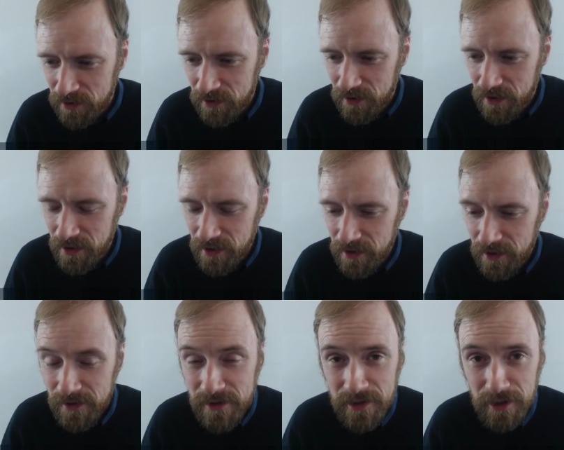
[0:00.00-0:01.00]

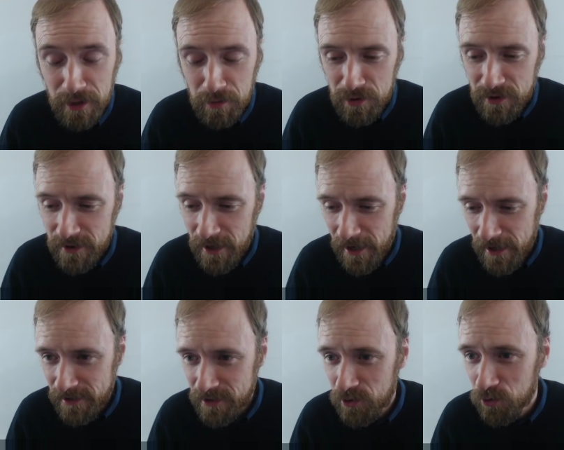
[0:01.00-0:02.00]
the syllables, guys. So